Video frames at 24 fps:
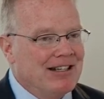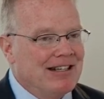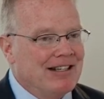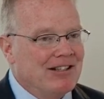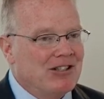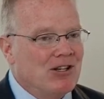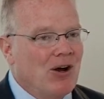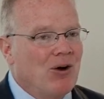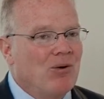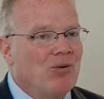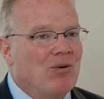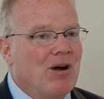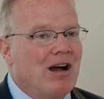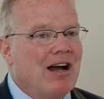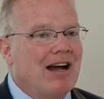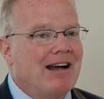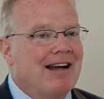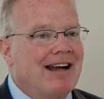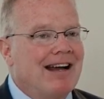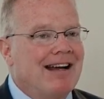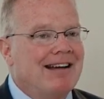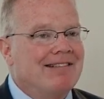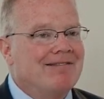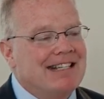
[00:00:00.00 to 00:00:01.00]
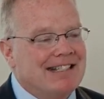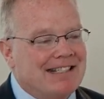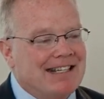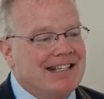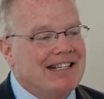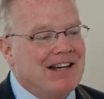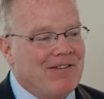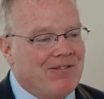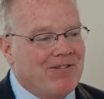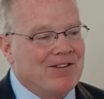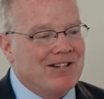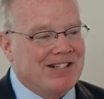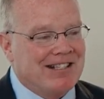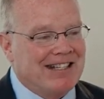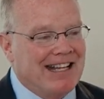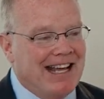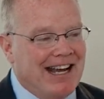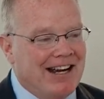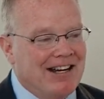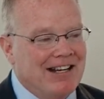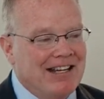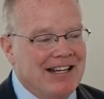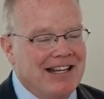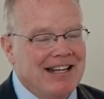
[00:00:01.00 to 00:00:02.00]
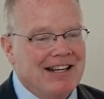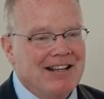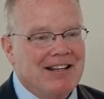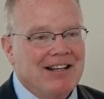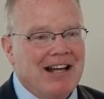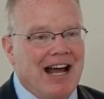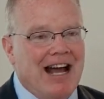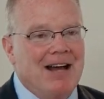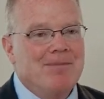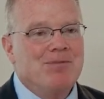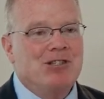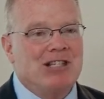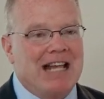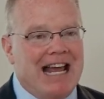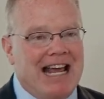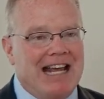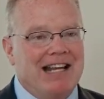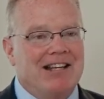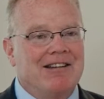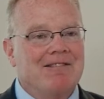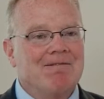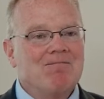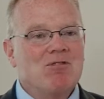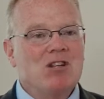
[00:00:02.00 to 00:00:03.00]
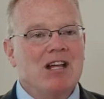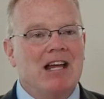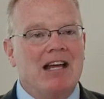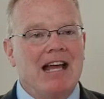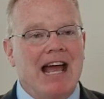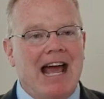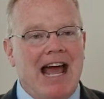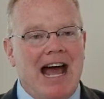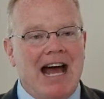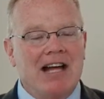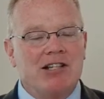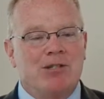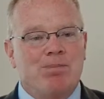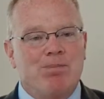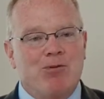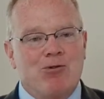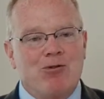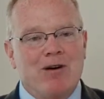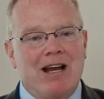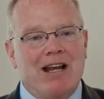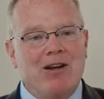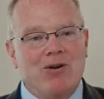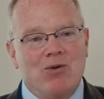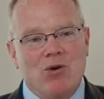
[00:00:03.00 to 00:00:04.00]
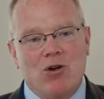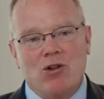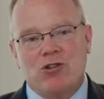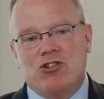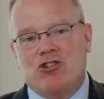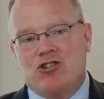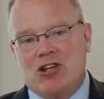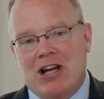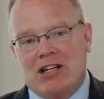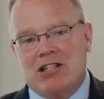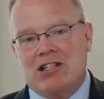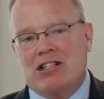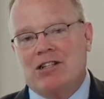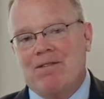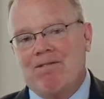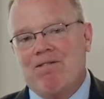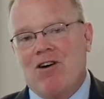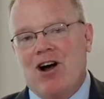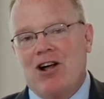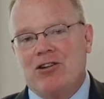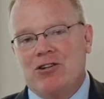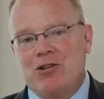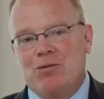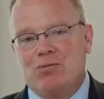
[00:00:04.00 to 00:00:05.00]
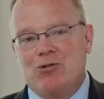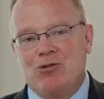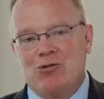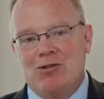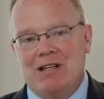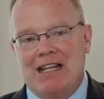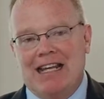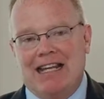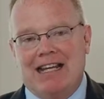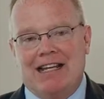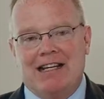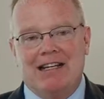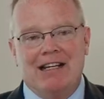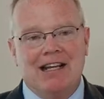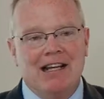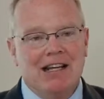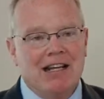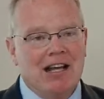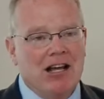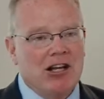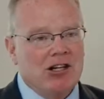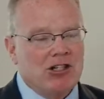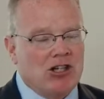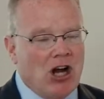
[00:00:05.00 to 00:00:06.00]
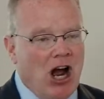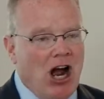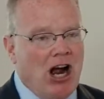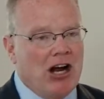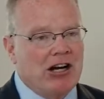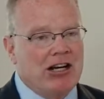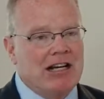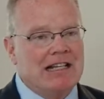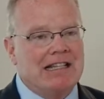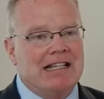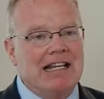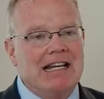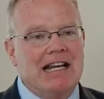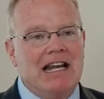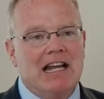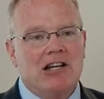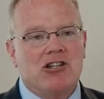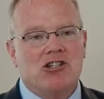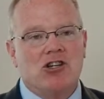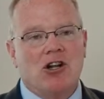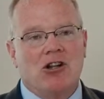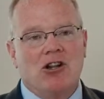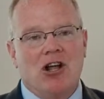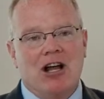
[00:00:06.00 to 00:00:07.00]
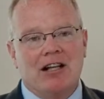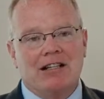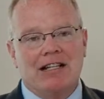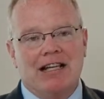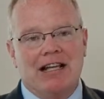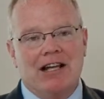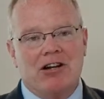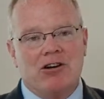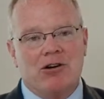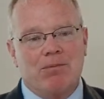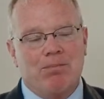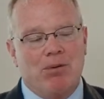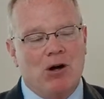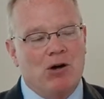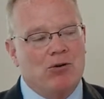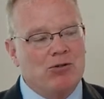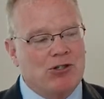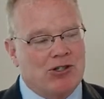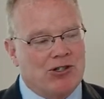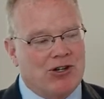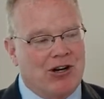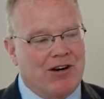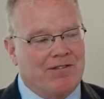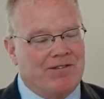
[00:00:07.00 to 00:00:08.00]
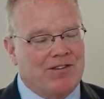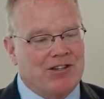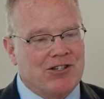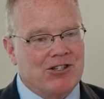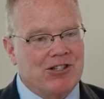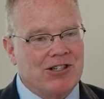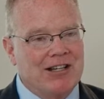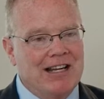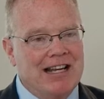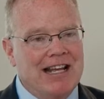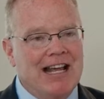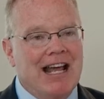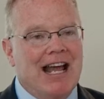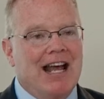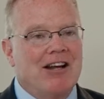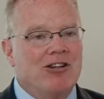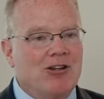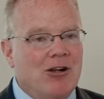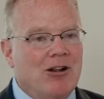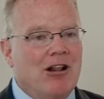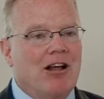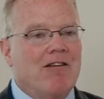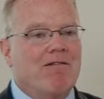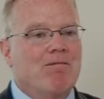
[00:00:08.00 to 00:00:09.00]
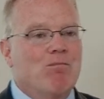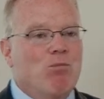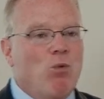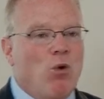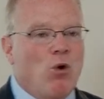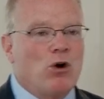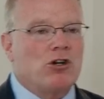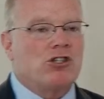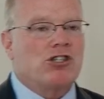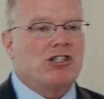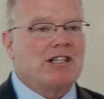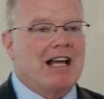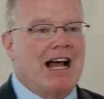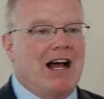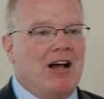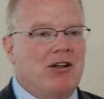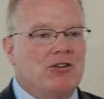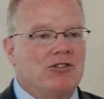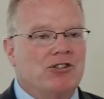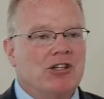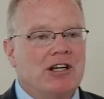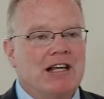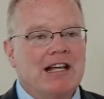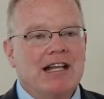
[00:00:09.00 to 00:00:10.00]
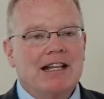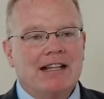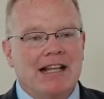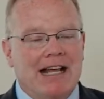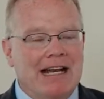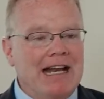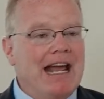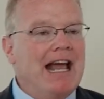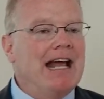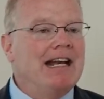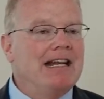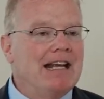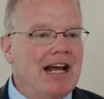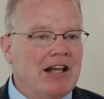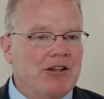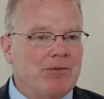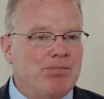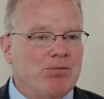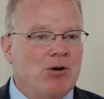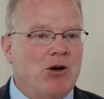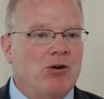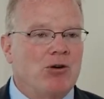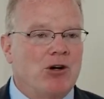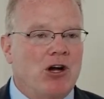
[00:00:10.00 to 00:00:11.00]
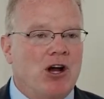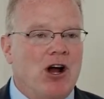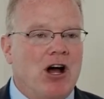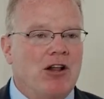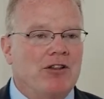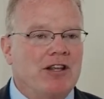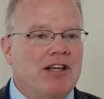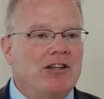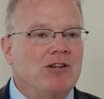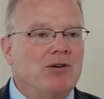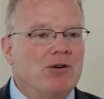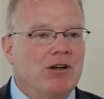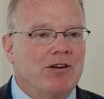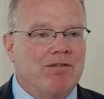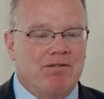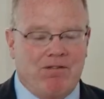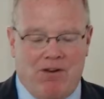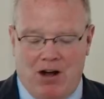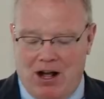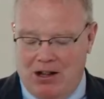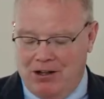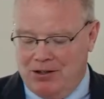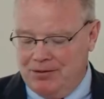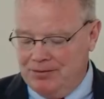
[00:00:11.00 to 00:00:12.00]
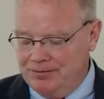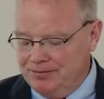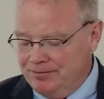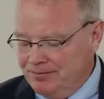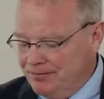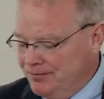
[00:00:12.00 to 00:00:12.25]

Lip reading: So there's a difference there. I'm saying aspirate just the volume you need, target the niche along the inner bone surface, and you'll have more cells than any other protocol that you can follow.